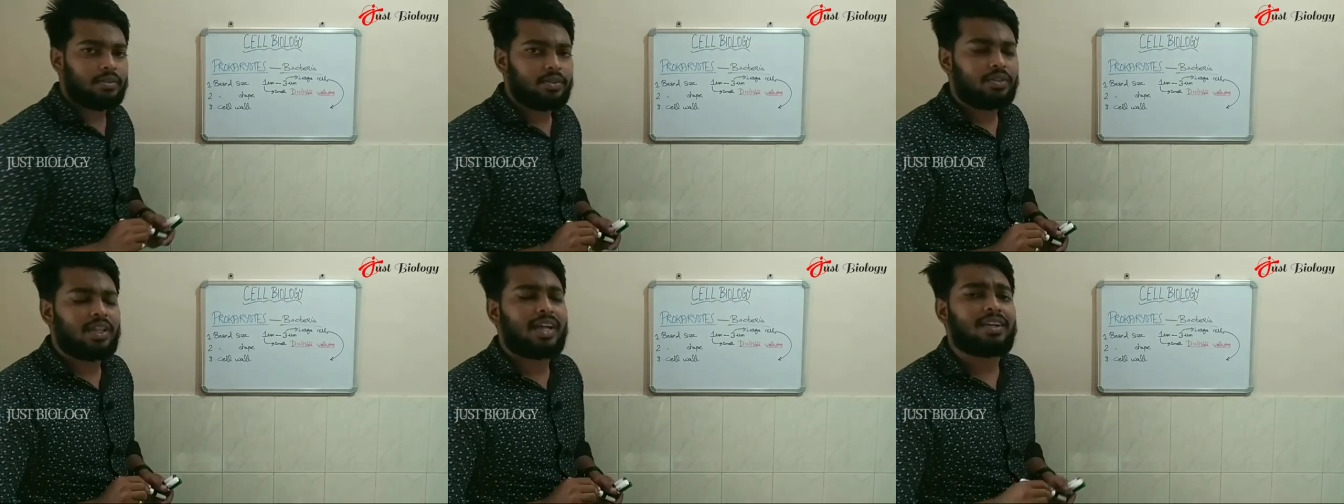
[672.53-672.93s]

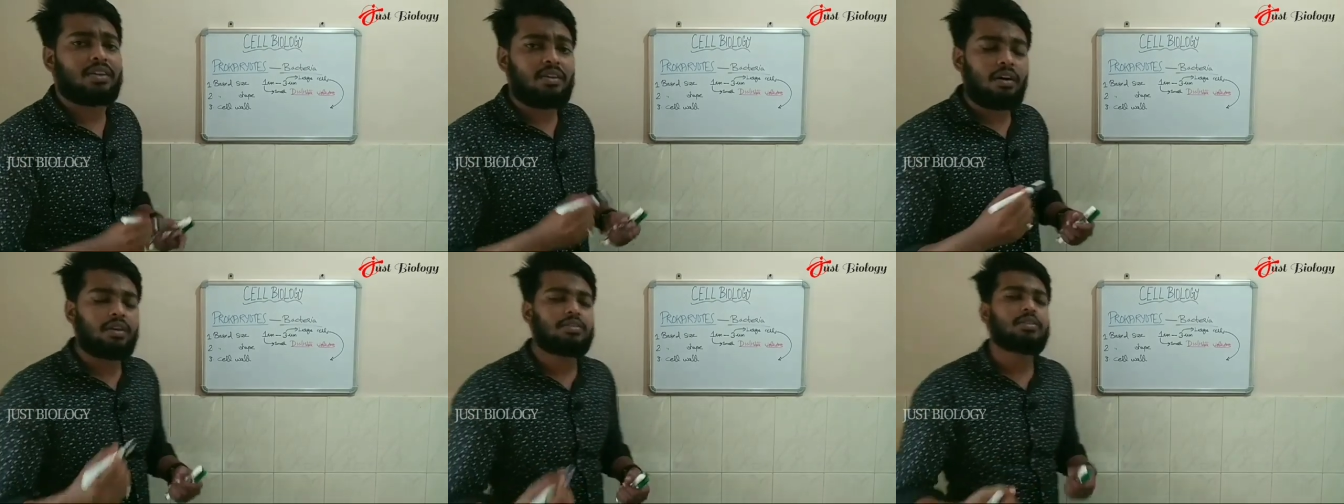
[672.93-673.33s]
So
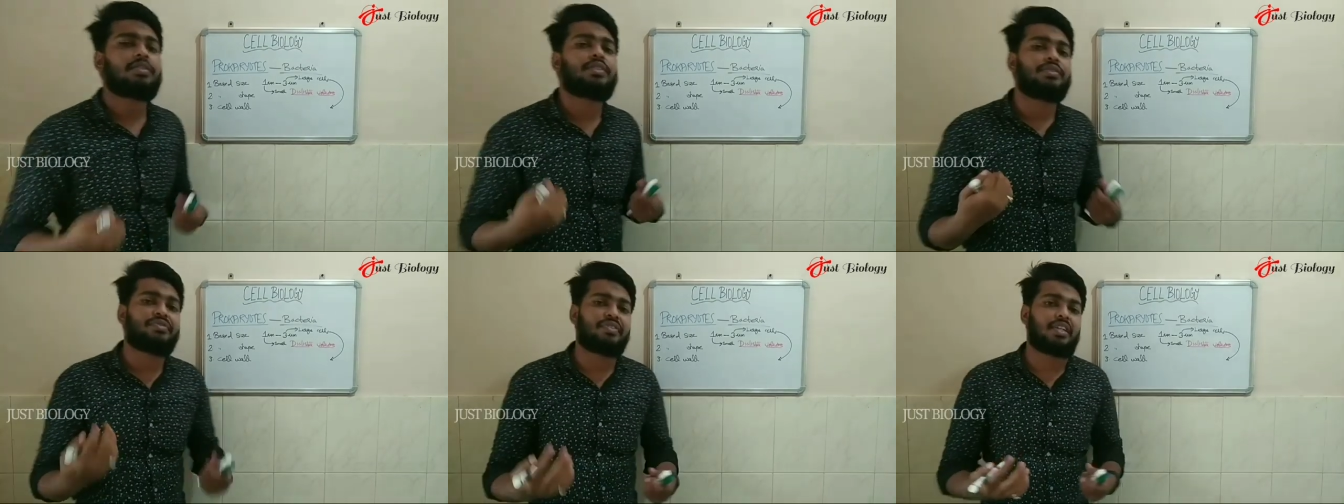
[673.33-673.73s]
that
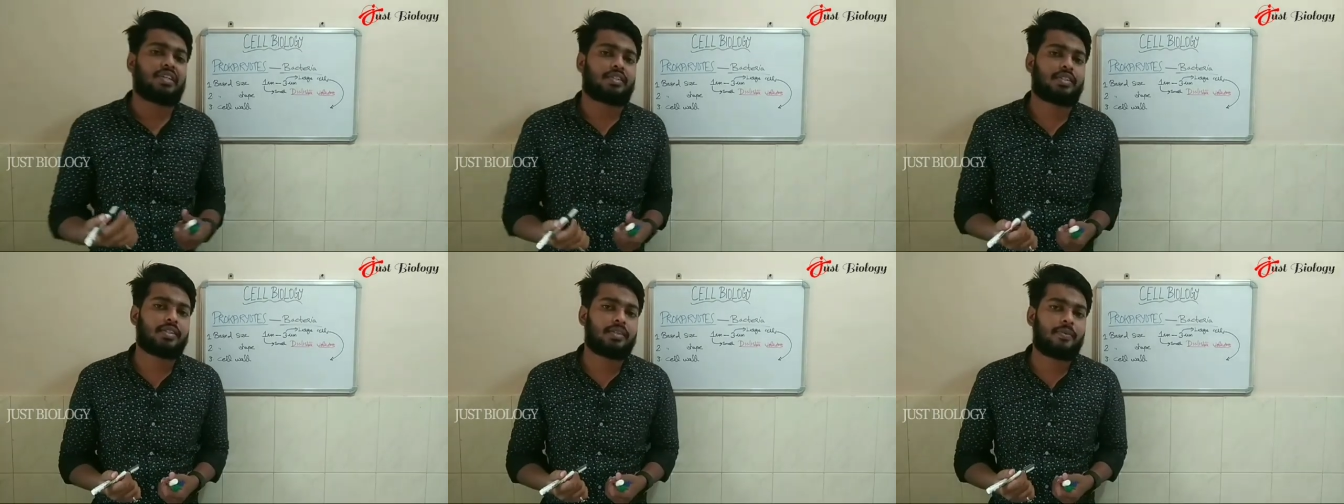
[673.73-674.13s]
causes
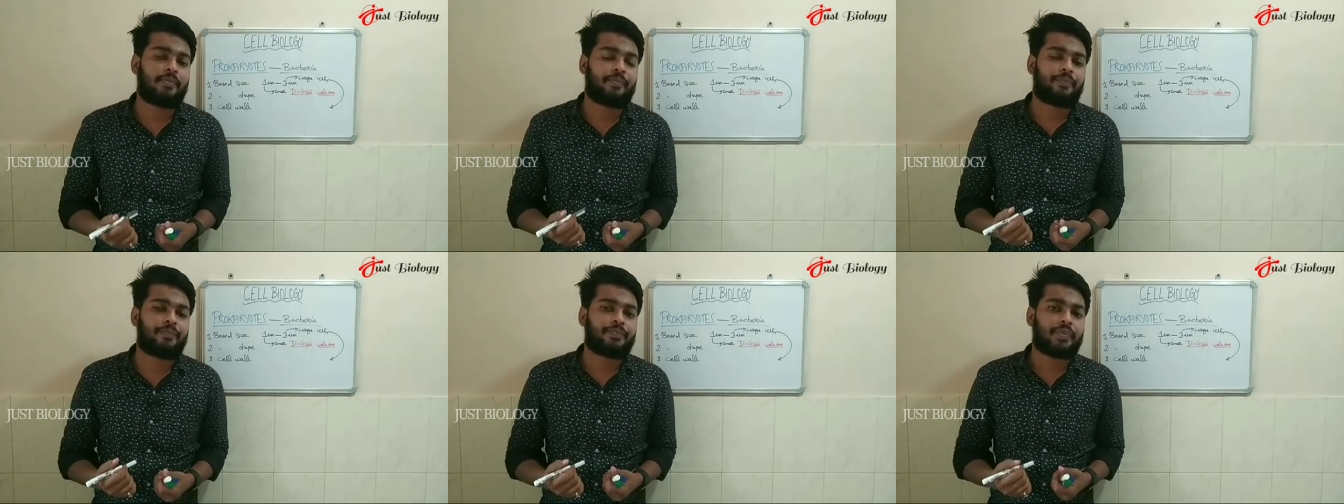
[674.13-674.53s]
syphilis.
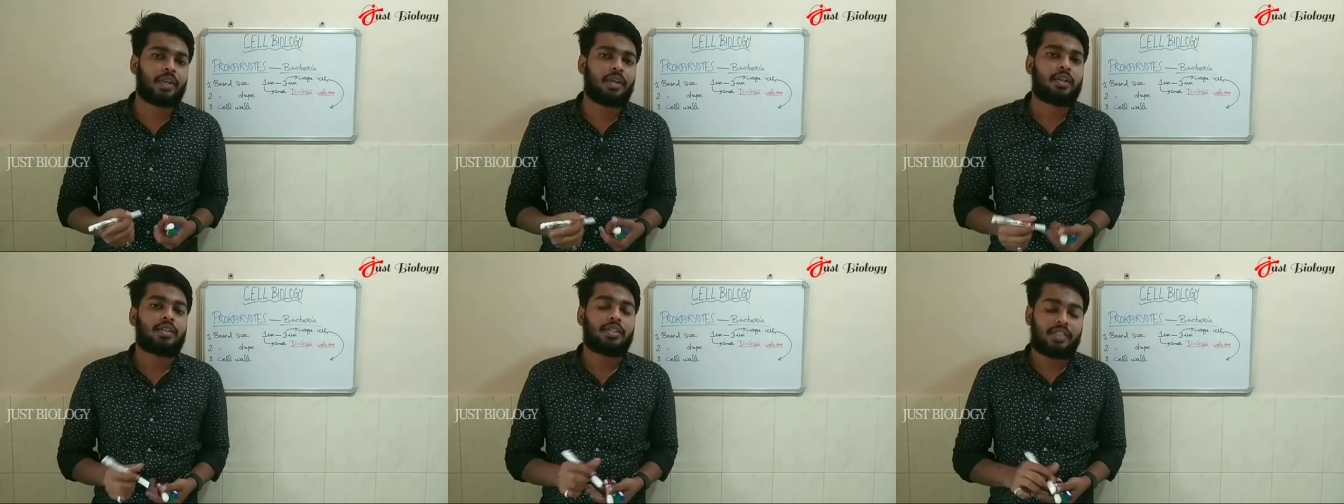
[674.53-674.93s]

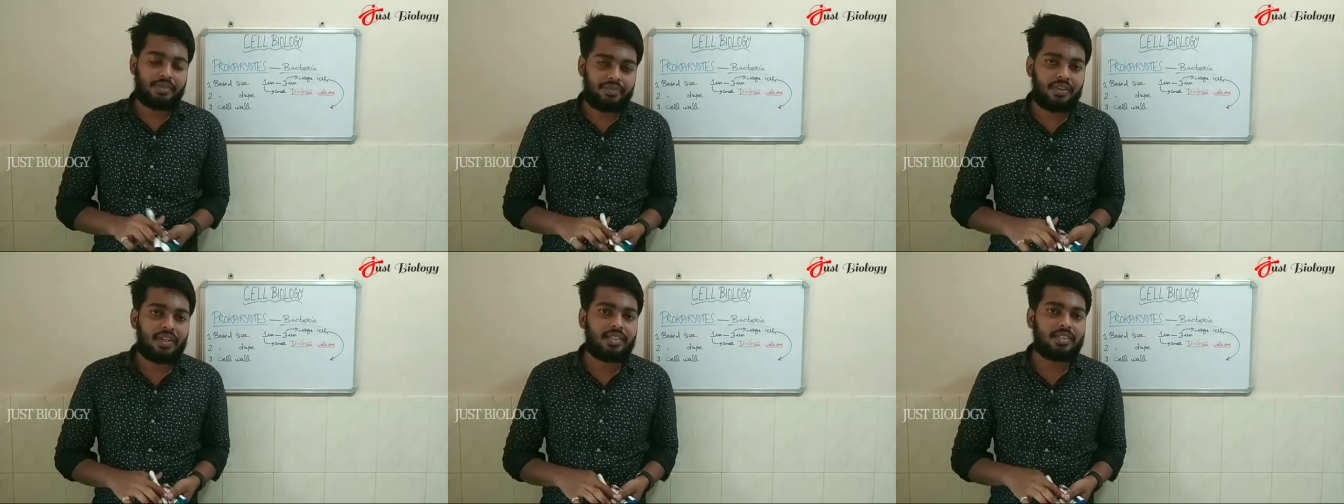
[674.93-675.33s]

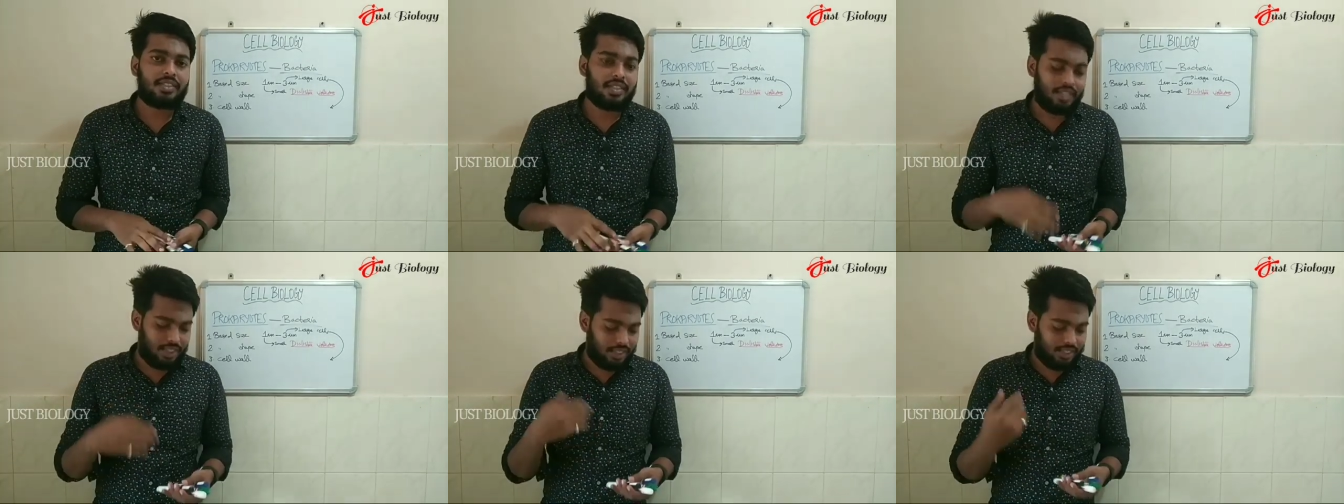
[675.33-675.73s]
Syphilis
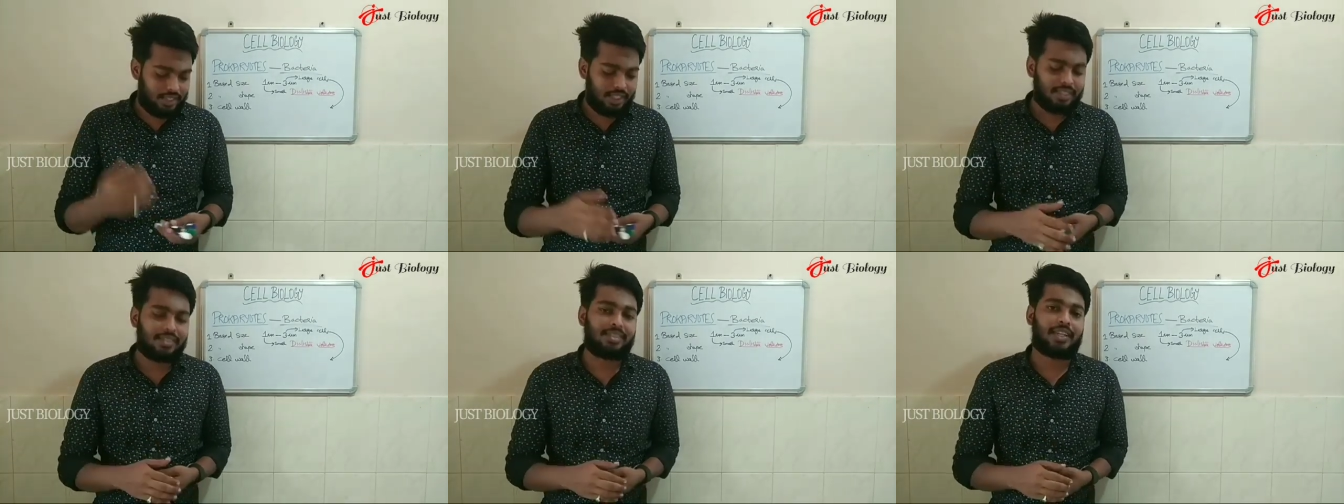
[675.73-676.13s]
is
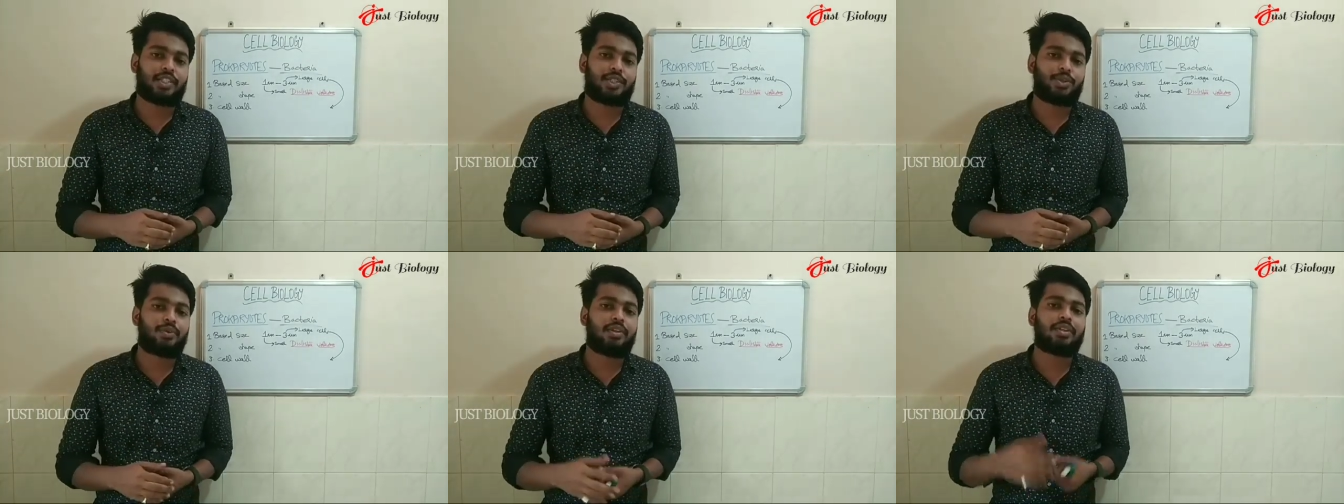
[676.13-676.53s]
a
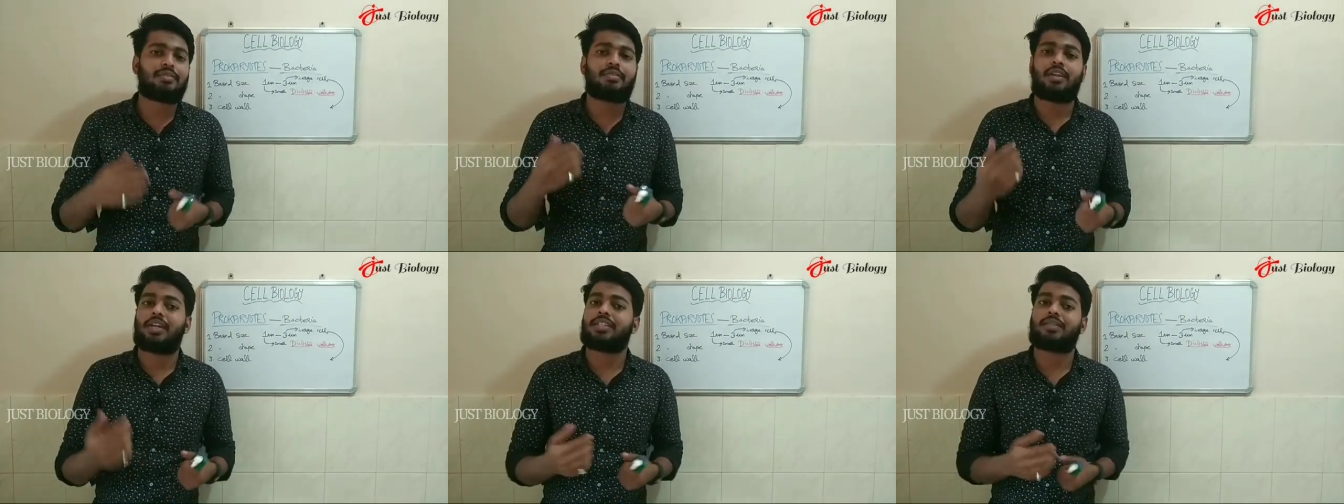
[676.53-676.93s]
sexually
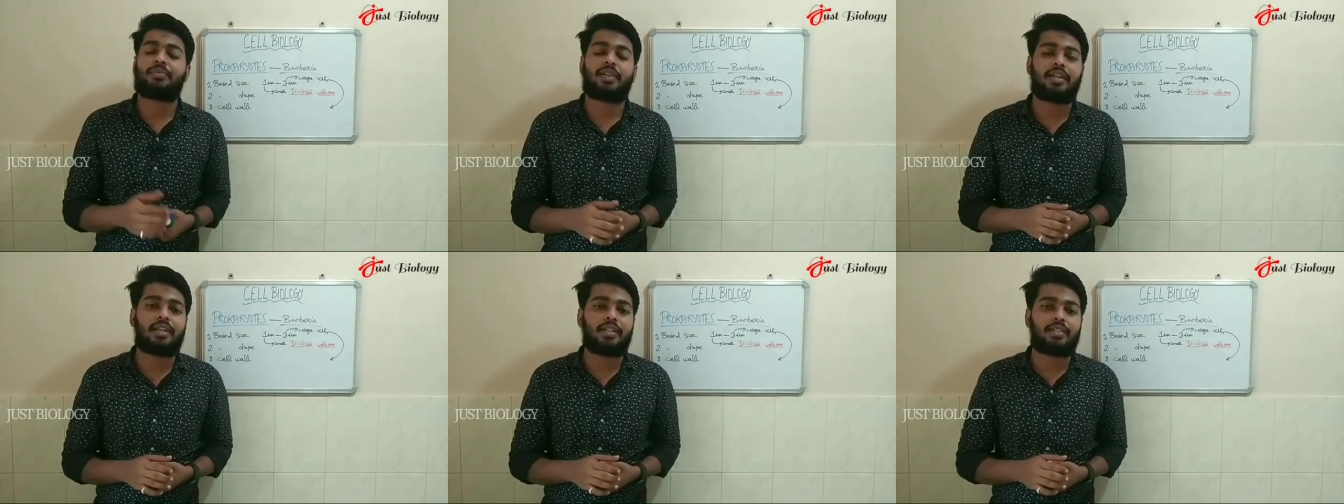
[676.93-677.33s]

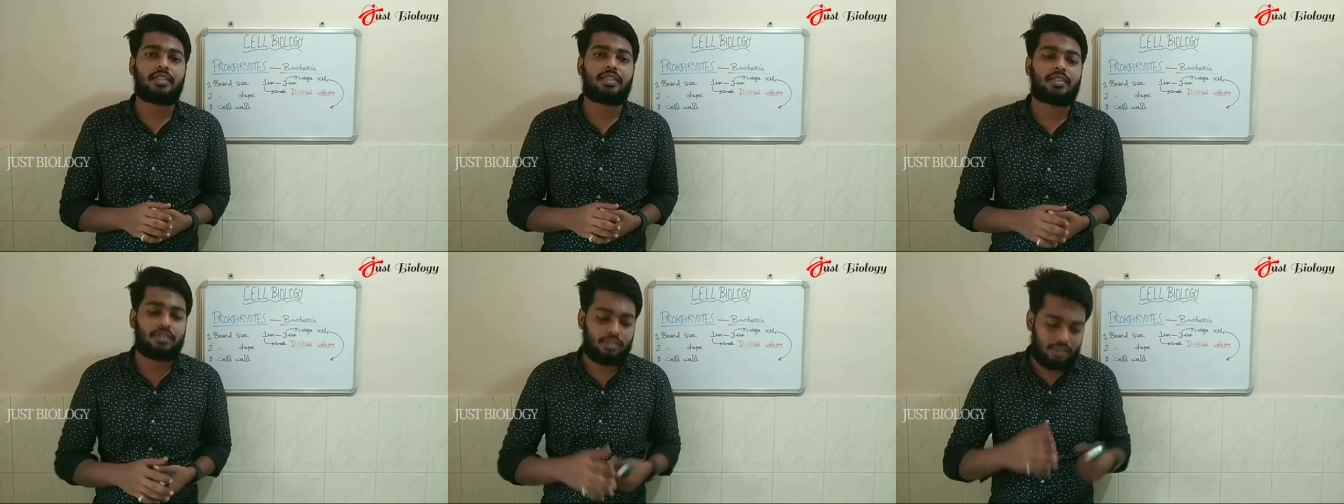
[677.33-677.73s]
transmitted
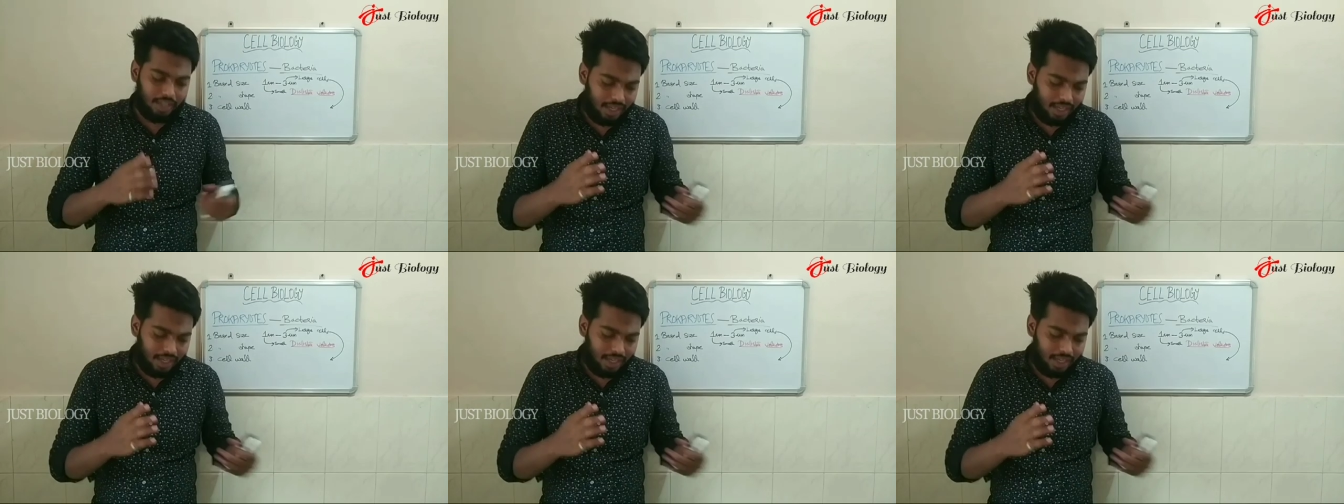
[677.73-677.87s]
disease